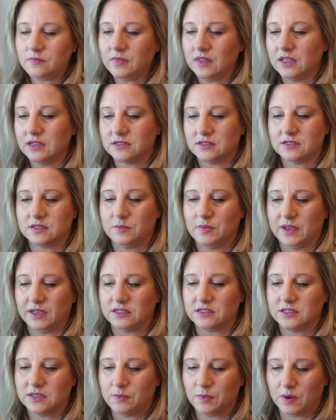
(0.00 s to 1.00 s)
This is a big
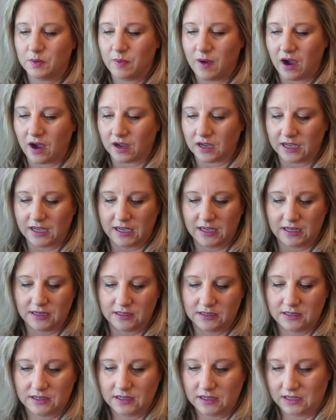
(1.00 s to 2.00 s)
zipper pocket,
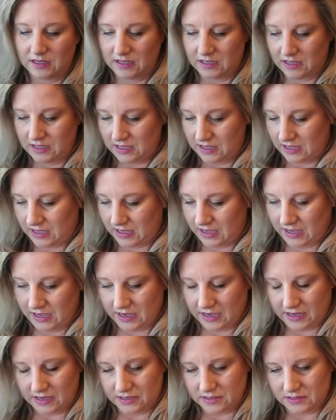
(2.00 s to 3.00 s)

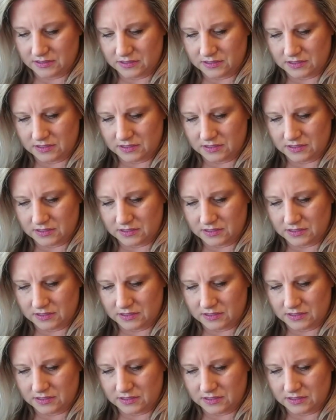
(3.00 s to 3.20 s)
and